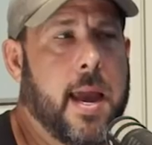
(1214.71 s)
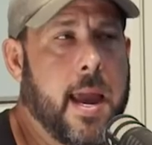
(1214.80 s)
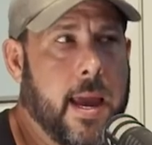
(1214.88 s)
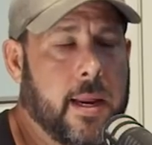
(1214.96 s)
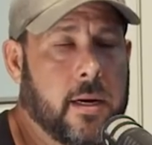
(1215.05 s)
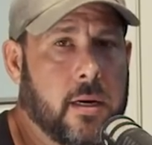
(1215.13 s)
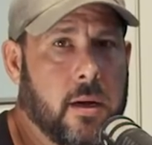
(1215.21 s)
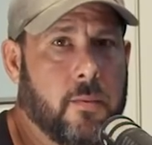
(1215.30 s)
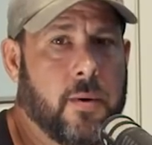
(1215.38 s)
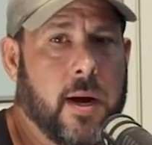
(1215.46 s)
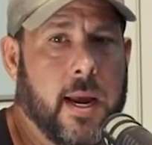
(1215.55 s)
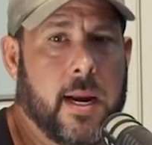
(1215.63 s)
And
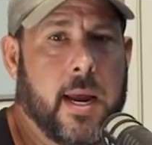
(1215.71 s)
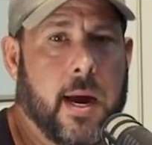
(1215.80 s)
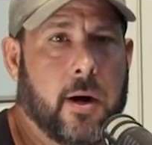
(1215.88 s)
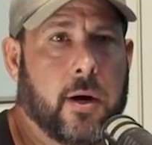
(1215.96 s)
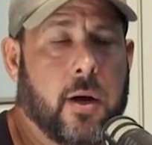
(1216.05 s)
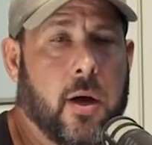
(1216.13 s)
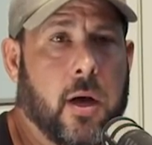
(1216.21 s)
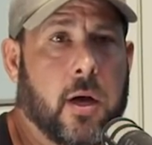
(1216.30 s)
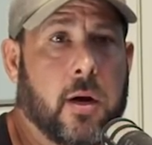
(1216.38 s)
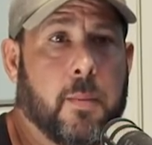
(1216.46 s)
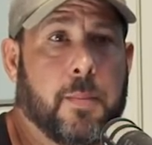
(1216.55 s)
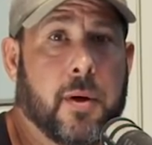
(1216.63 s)
Renae and I are
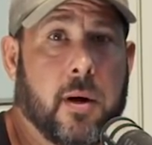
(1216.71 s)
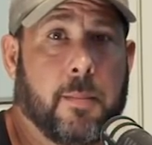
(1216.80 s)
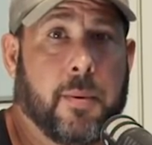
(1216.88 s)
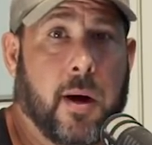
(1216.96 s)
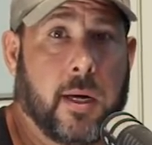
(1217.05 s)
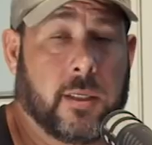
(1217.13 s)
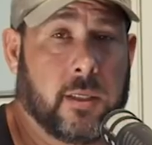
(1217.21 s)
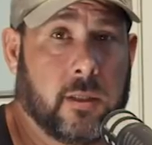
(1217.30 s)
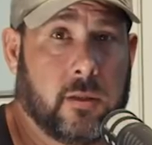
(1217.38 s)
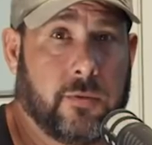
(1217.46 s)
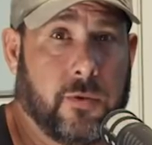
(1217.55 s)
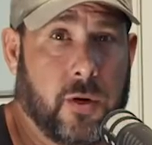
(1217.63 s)
going to put up
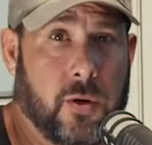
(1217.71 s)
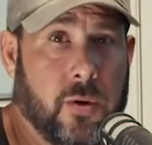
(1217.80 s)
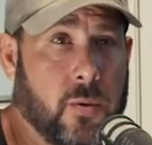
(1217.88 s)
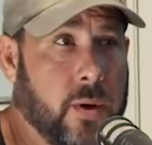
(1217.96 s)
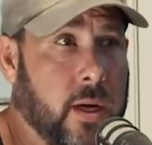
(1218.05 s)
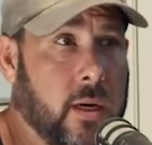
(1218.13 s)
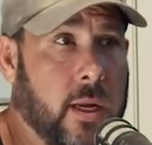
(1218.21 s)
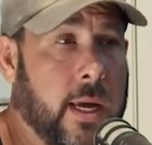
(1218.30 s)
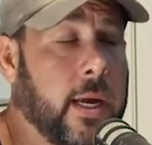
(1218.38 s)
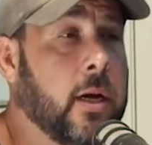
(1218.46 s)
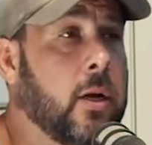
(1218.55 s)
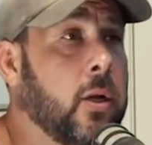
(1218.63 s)
prizes for you to win,
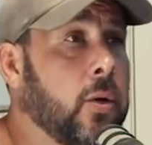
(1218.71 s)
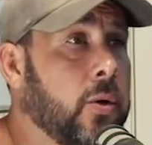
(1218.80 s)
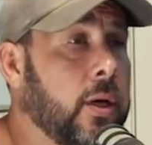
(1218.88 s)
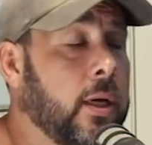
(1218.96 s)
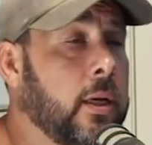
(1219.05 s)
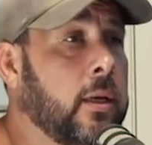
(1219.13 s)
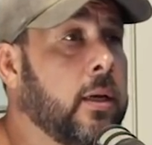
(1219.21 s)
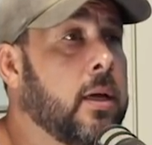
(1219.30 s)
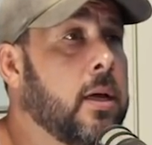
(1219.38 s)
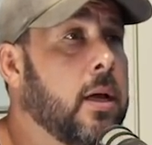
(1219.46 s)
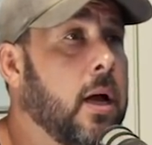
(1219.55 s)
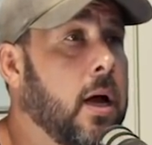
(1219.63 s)
including
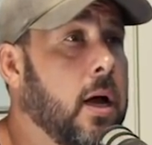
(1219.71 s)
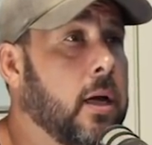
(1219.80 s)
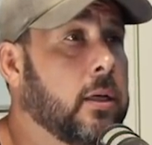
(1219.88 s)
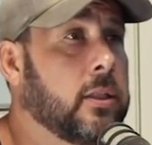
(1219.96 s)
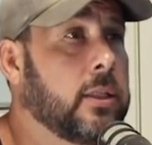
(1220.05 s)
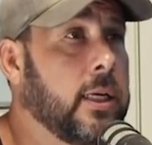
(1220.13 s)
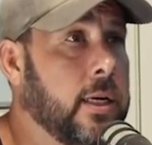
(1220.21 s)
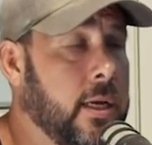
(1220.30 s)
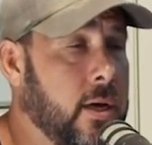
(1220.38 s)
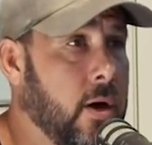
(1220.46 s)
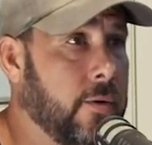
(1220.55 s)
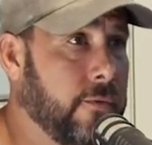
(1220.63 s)

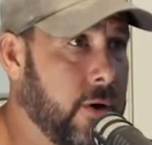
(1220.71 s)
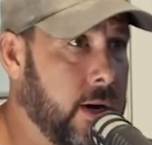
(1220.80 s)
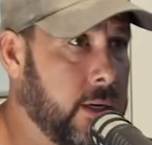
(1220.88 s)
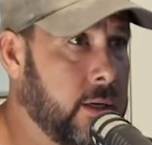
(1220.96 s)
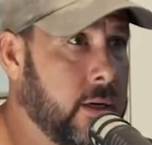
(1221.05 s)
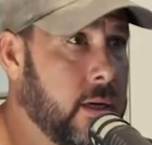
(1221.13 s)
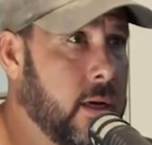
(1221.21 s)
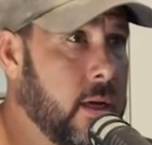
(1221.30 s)
Cindy, our friend.